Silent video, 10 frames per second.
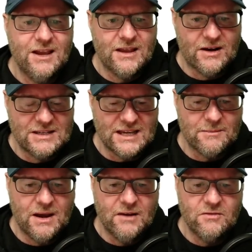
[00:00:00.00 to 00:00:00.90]
I'm going to take
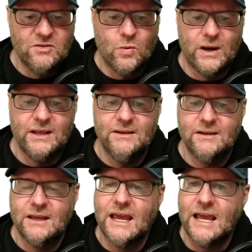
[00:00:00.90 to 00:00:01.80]
my 120.
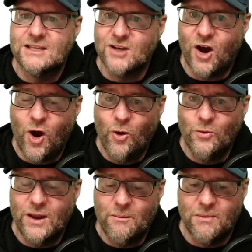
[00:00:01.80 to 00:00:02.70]
It's a whole
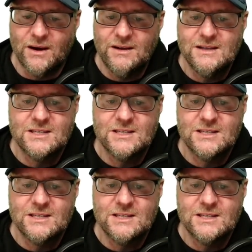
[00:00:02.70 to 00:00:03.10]
number,